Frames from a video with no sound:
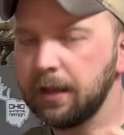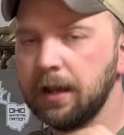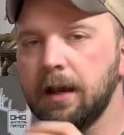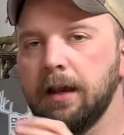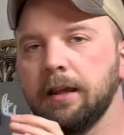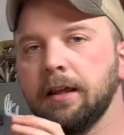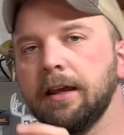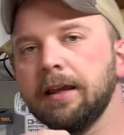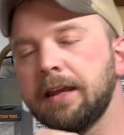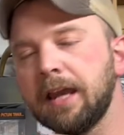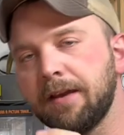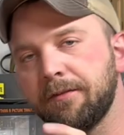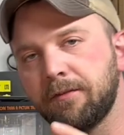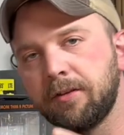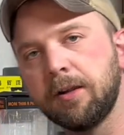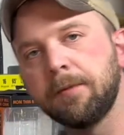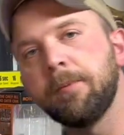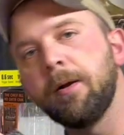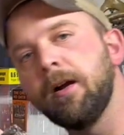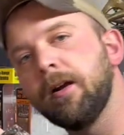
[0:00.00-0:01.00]
I like having
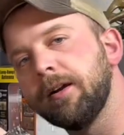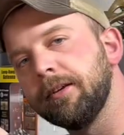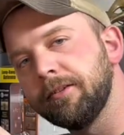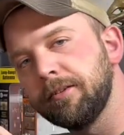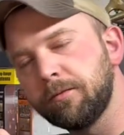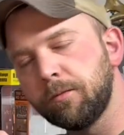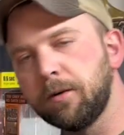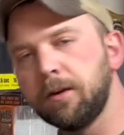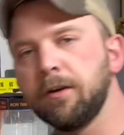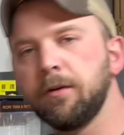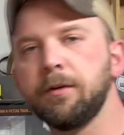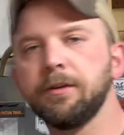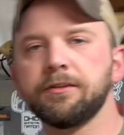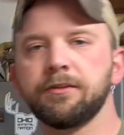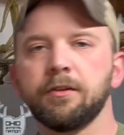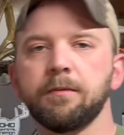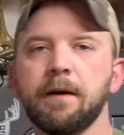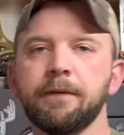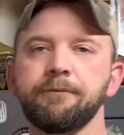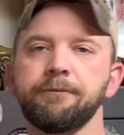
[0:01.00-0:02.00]
rear pockets to where I always
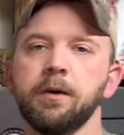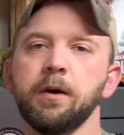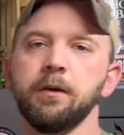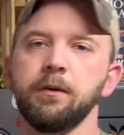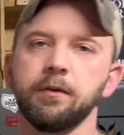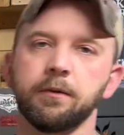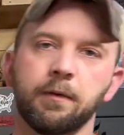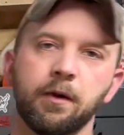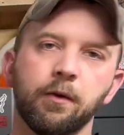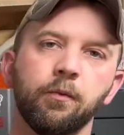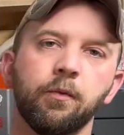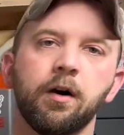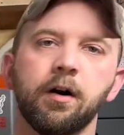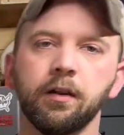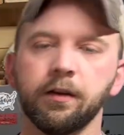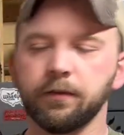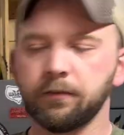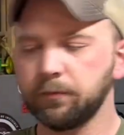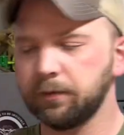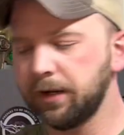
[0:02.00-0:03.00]
throw my phone or my
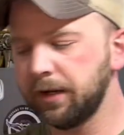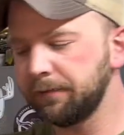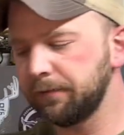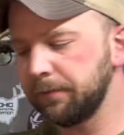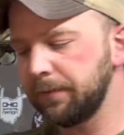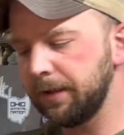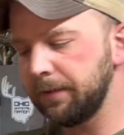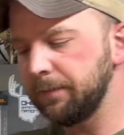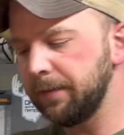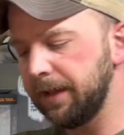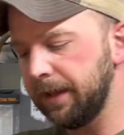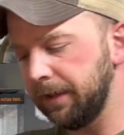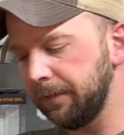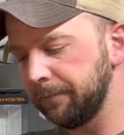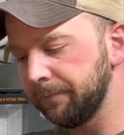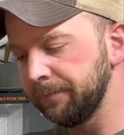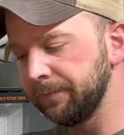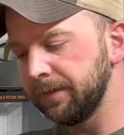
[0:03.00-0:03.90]
wallet, whatever it may be.